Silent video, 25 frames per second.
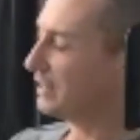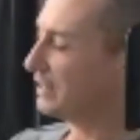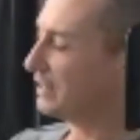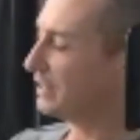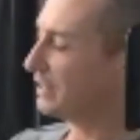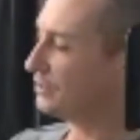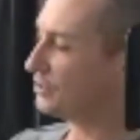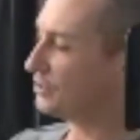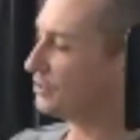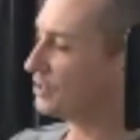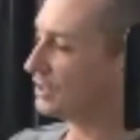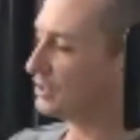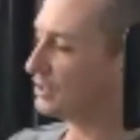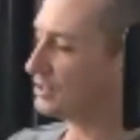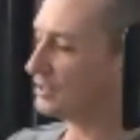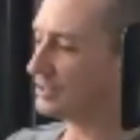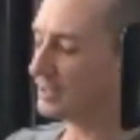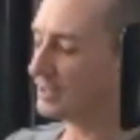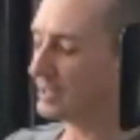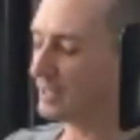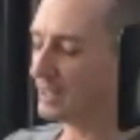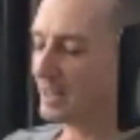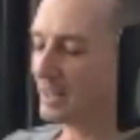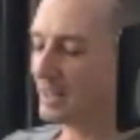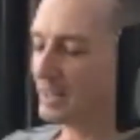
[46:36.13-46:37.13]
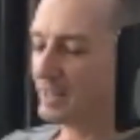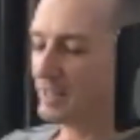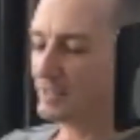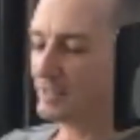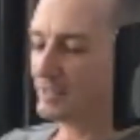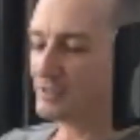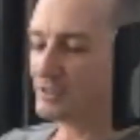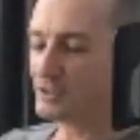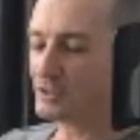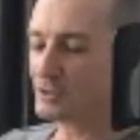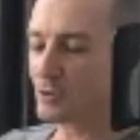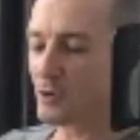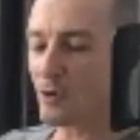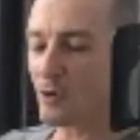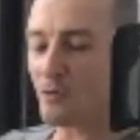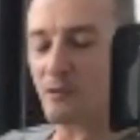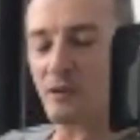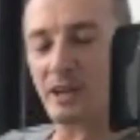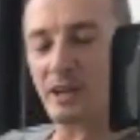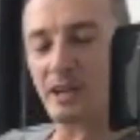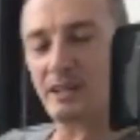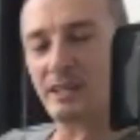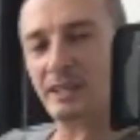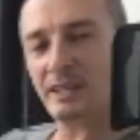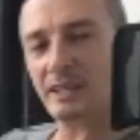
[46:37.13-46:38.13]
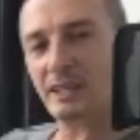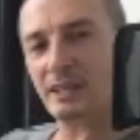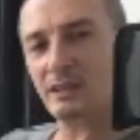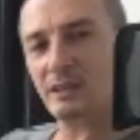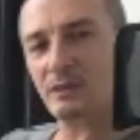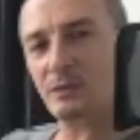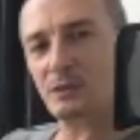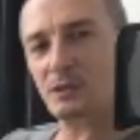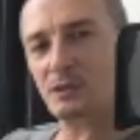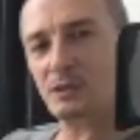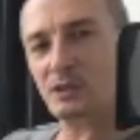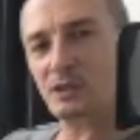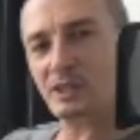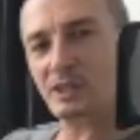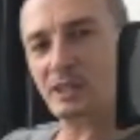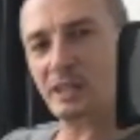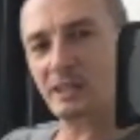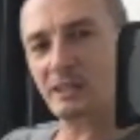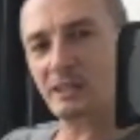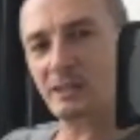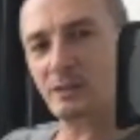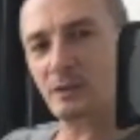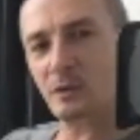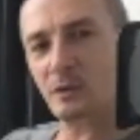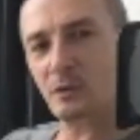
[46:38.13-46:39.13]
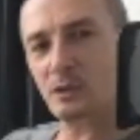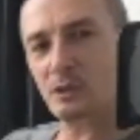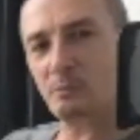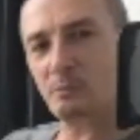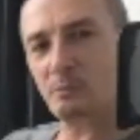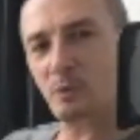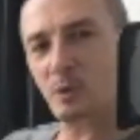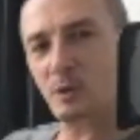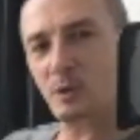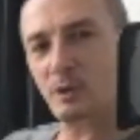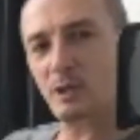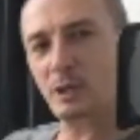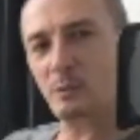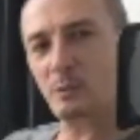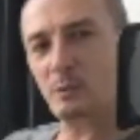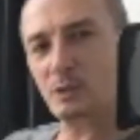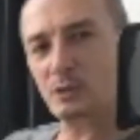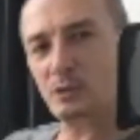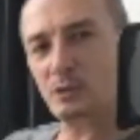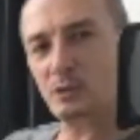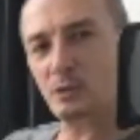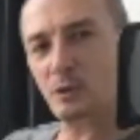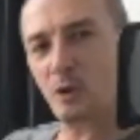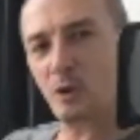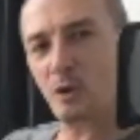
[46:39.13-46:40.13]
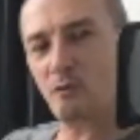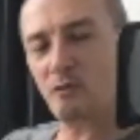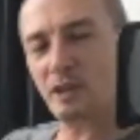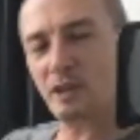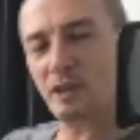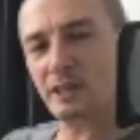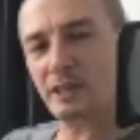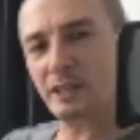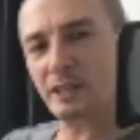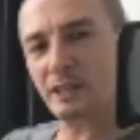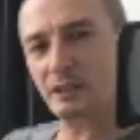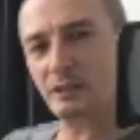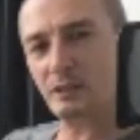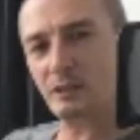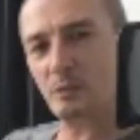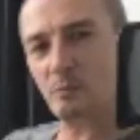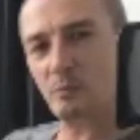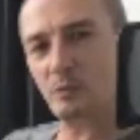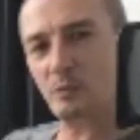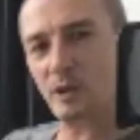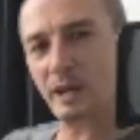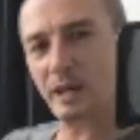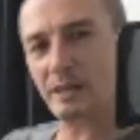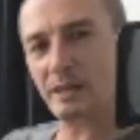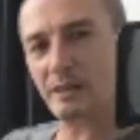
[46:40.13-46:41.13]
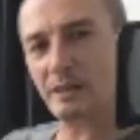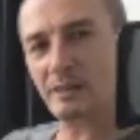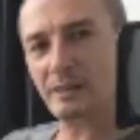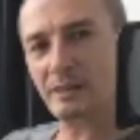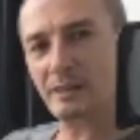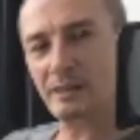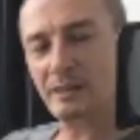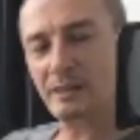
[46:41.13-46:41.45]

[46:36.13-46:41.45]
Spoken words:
It's just, is this nerve ending in your skin corresponding with a nerve ending in your brain?